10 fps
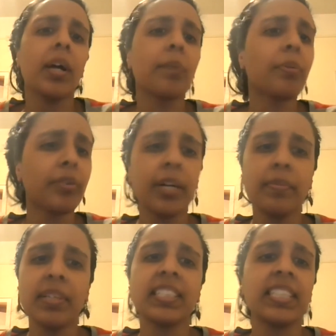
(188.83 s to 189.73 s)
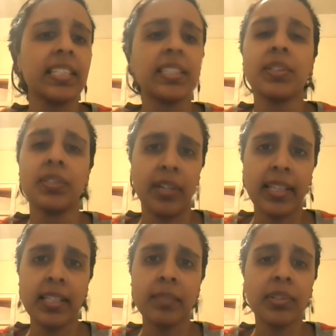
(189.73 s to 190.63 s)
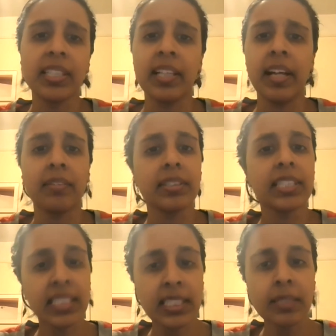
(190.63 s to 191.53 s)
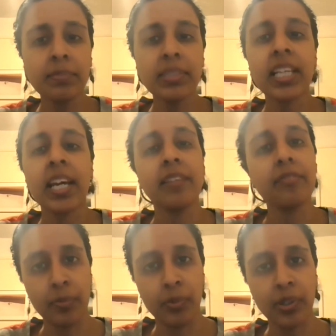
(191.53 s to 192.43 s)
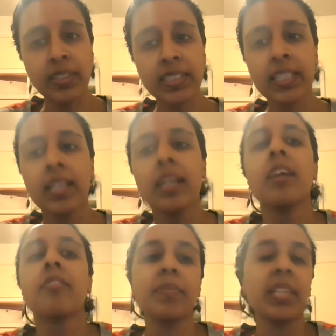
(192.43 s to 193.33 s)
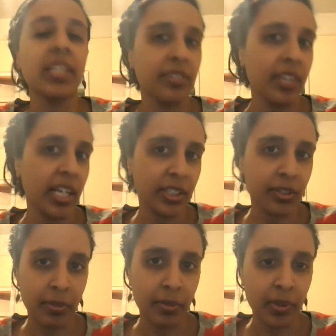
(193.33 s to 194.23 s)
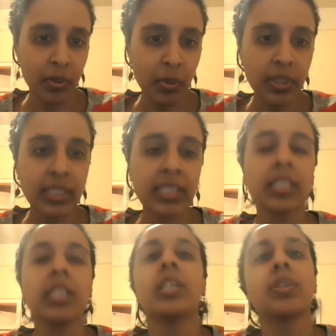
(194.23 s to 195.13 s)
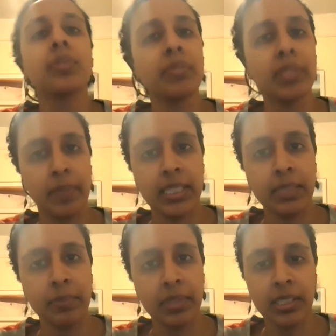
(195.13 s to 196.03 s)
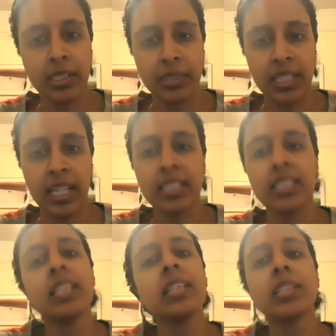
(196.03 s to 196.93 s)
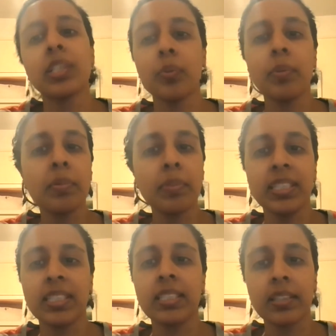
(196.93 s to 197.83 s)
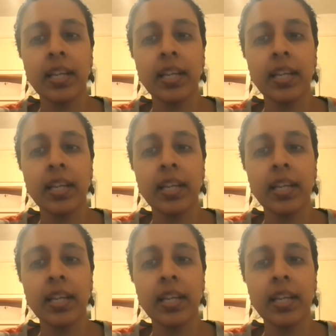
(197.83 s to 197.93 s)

Our programming seeks to strengthen multilateral systems and frameworks from the International Criminal Court to the responsibility to protect the Women, Peace, and